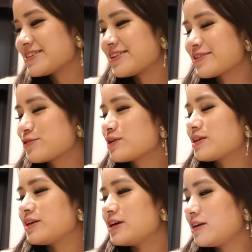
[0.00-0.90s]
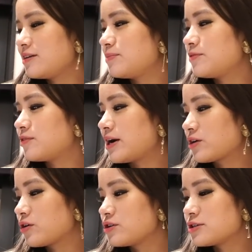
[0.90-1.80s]
done quickly before I
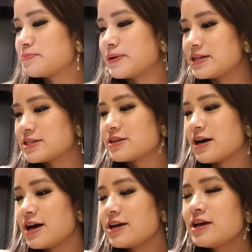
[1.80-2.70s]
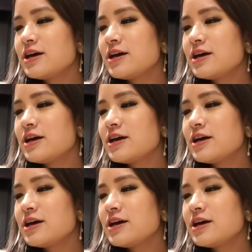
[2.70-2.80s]
go to bed tonight.